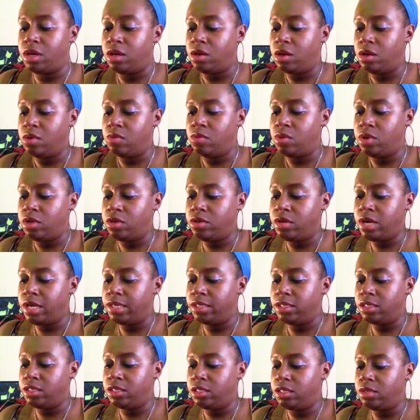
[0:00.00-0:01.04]
I want you
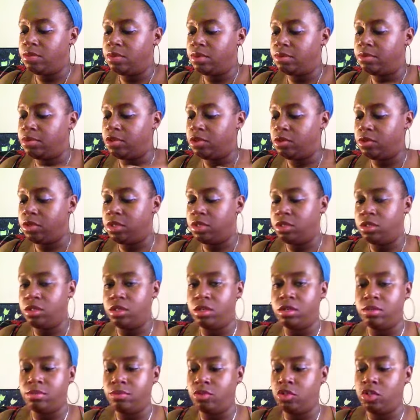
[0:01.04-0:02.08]
guys to see what I'm doing, so
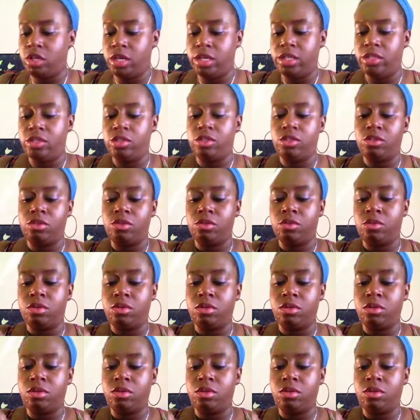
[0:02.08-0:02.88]
I'm trying to